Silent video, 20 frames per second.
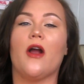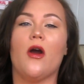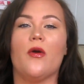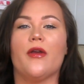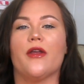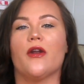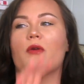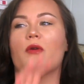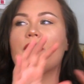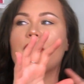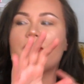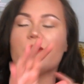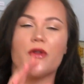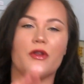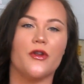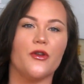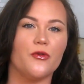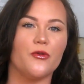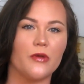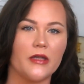oh, you know, these are
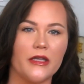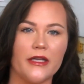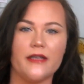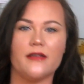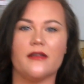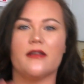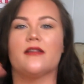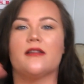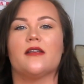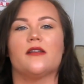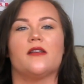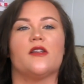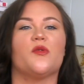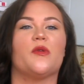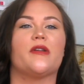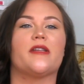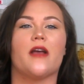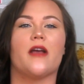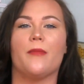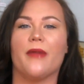the new releases, this is
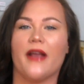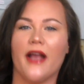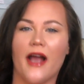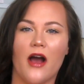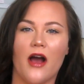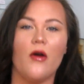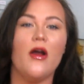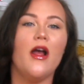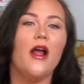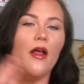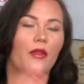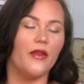what's coming out,